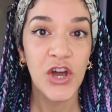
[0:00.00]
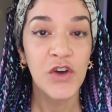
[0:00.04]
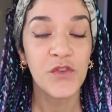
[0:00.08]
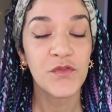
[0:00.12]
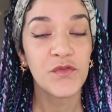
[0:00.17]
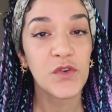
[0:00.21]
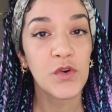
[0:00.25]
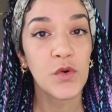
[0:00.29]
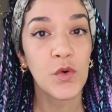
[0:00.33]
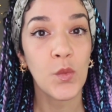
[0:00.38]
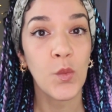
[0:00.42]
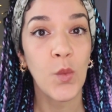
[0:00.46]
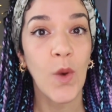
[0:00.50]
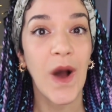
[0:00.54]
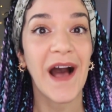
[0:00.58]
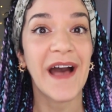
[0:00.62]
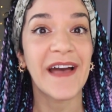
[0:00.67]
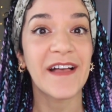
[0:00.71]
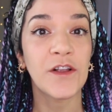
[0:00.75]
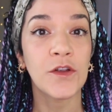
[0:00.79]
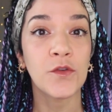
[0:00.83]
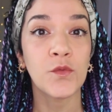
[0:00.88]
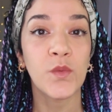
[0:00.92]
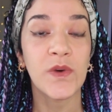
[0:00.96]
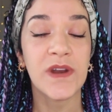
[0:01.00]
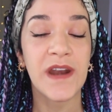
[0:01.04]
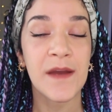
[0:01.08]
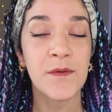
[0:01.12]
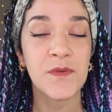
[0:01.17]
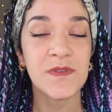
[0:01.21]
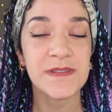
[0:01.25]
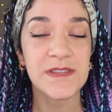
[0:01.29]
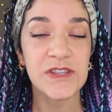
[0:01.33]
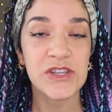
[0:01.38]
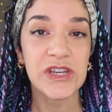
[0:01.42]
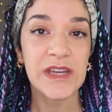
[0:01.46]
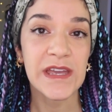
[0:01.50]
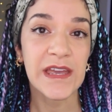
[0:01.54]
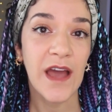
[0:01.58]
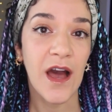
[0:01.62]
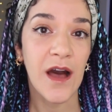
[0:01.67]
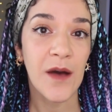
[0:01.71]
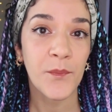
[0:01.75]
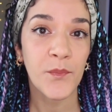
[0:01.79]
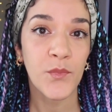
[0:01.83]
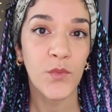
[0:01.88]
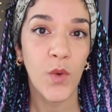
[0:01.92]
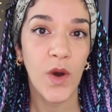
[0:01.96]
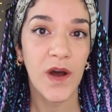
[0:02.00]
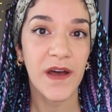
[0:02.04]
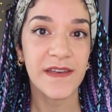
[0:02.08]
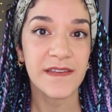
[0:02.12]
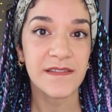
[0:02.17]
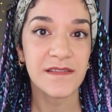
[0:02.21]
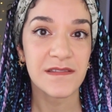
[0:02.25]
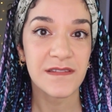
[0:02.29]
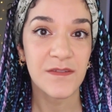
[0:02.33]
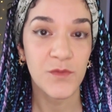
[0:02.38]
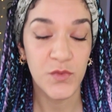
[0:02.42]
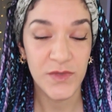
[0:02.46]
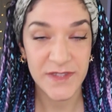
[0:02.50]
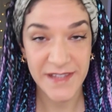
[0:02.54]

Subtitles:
For a while, what I was looking up was